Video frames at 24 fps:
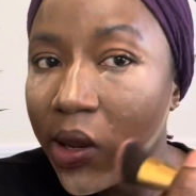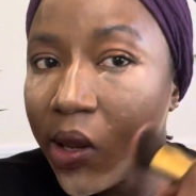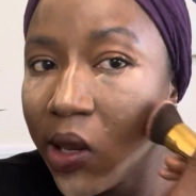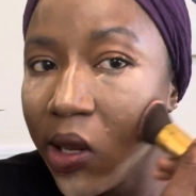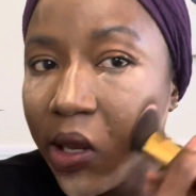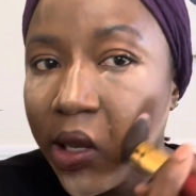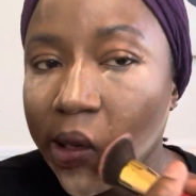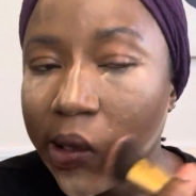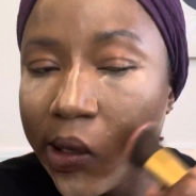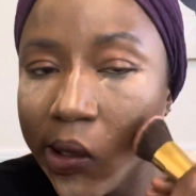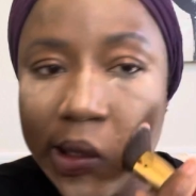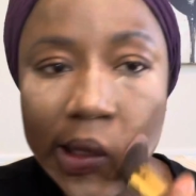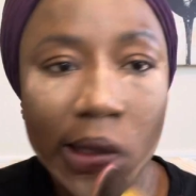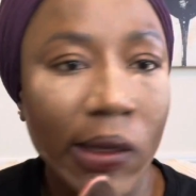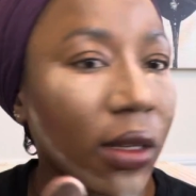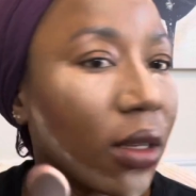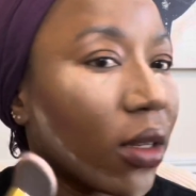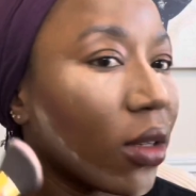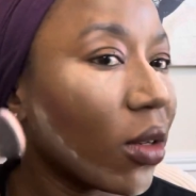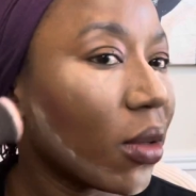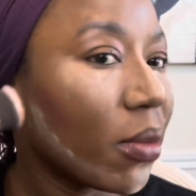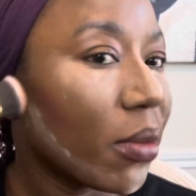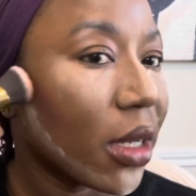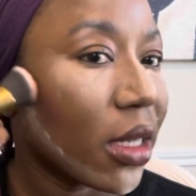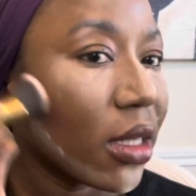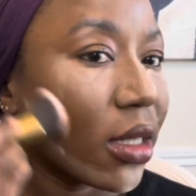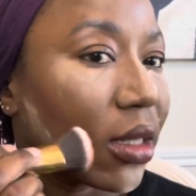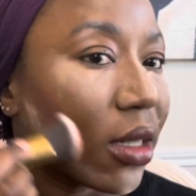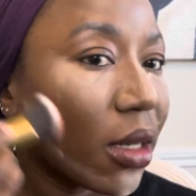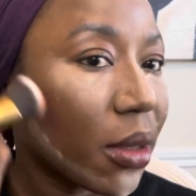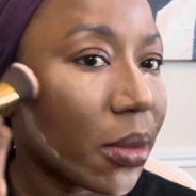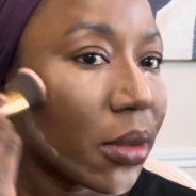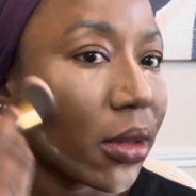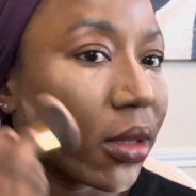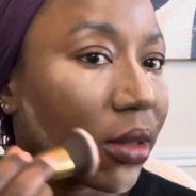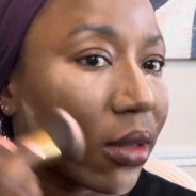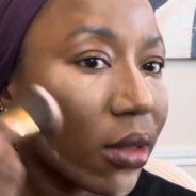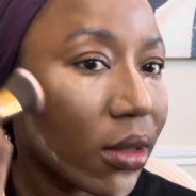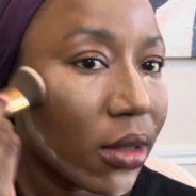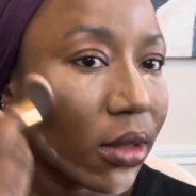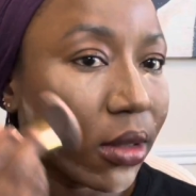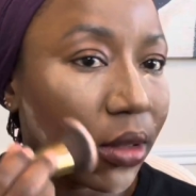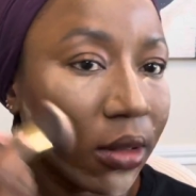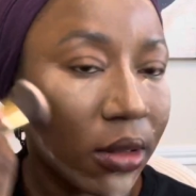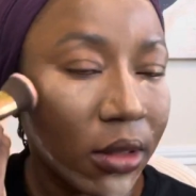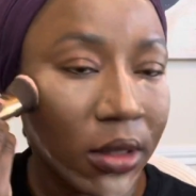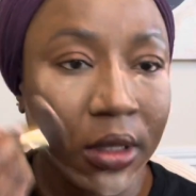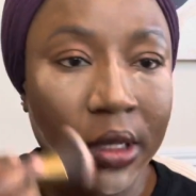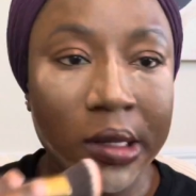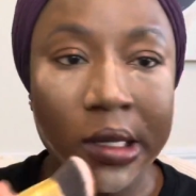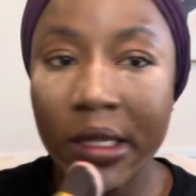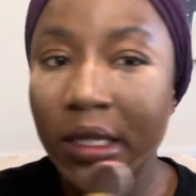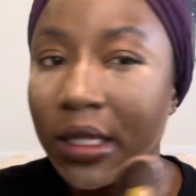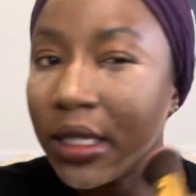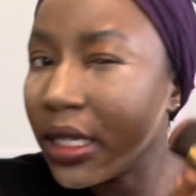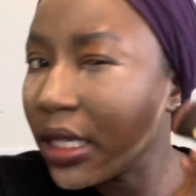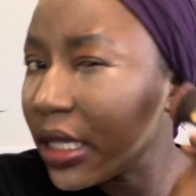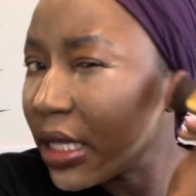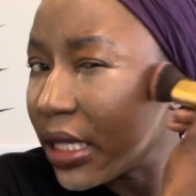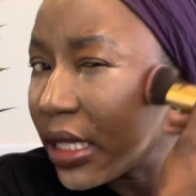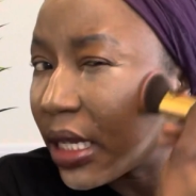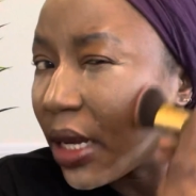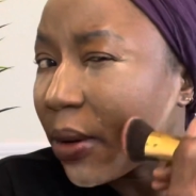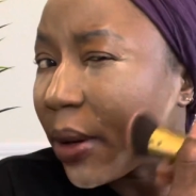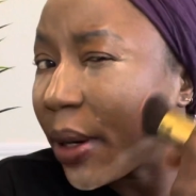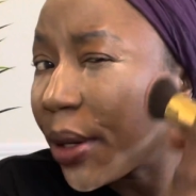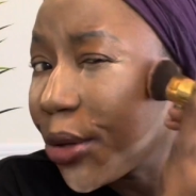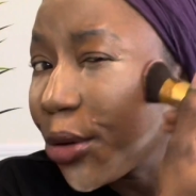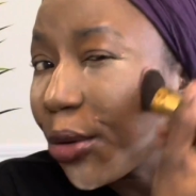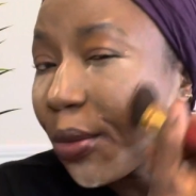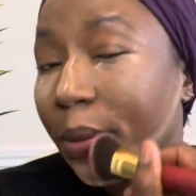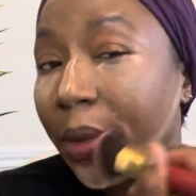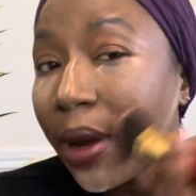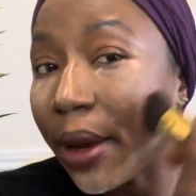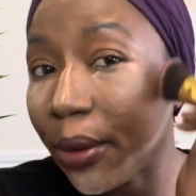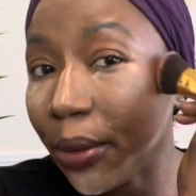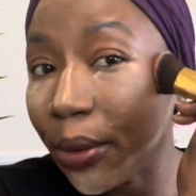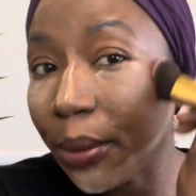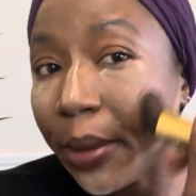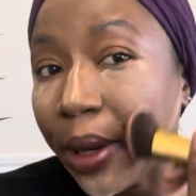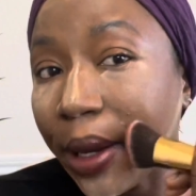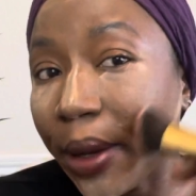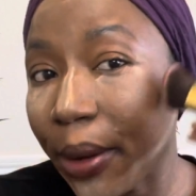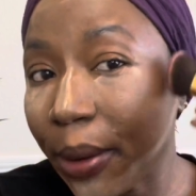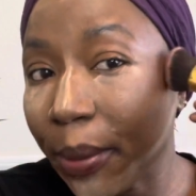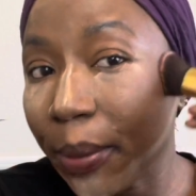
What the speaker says: Just ignore my steps. This is how I do my own makeup.